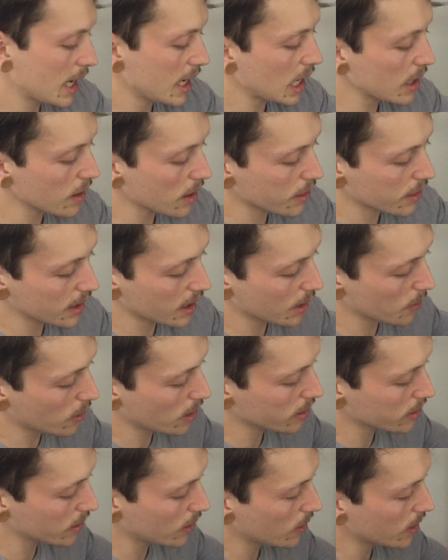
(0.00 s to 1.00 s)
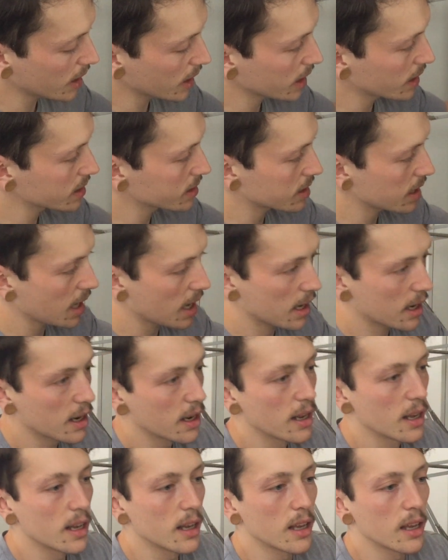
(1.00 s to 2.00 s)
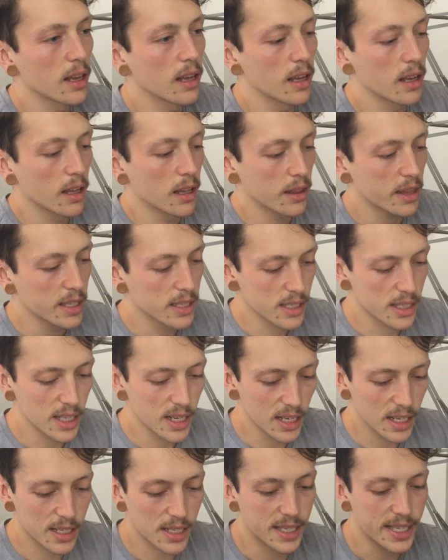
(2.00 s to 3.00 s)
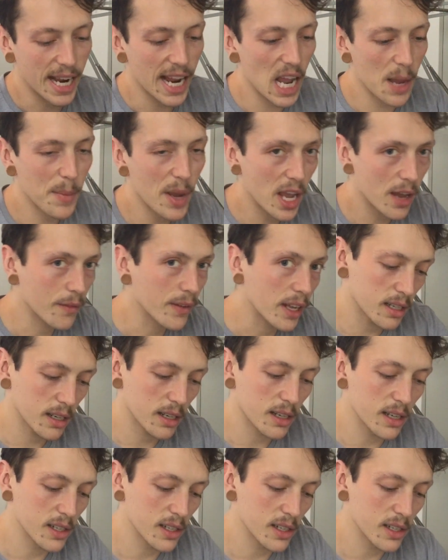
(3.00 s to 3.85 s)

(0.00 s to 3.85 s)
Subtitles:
Another thing worth noting is that this thing is damn heavy.